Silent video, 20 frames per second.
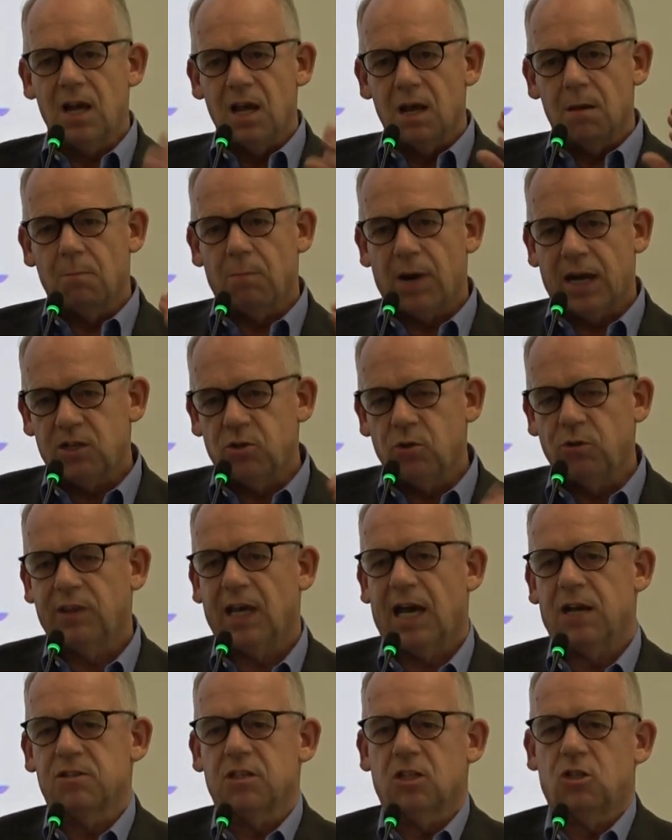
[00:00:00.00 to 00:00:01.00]
by
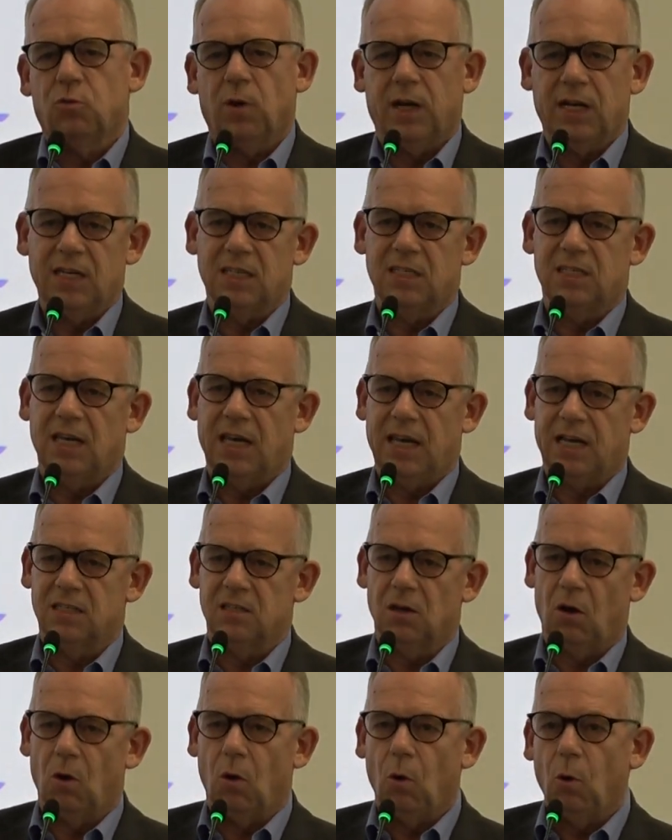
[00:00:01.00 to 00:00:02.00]

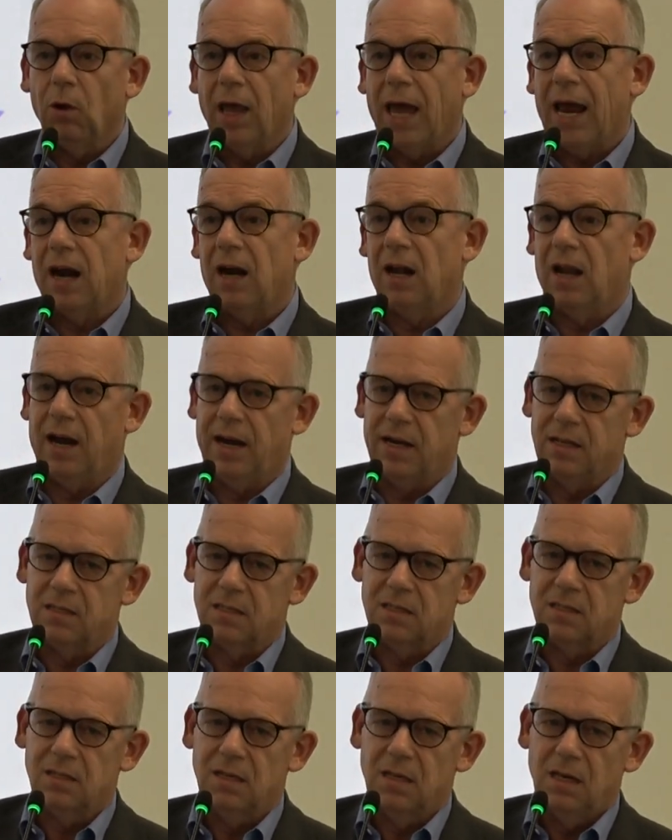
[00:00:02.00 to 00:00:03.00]
2026, all
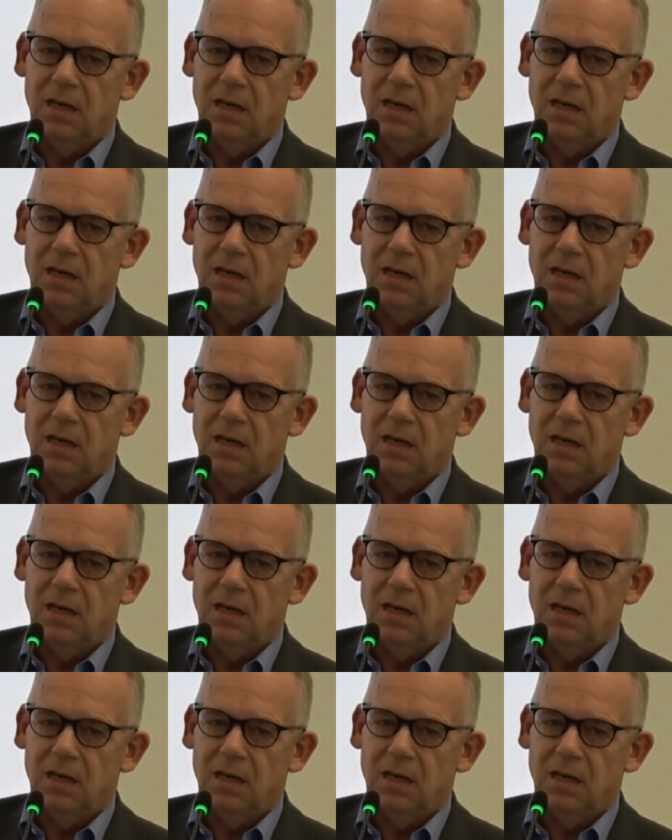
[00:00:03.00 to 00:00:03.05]
airlines